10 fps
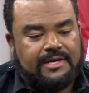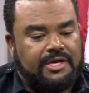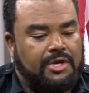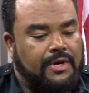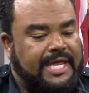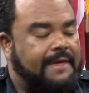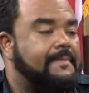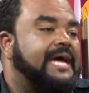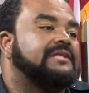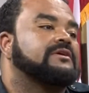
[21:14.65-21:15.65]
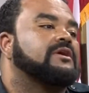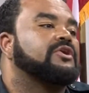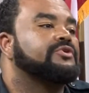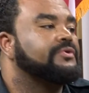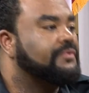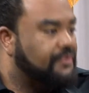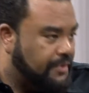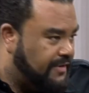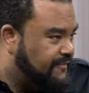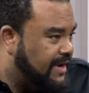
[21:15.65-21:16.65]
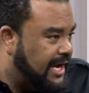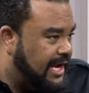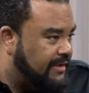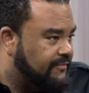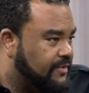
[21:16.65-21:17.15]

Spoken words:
it came back to $135,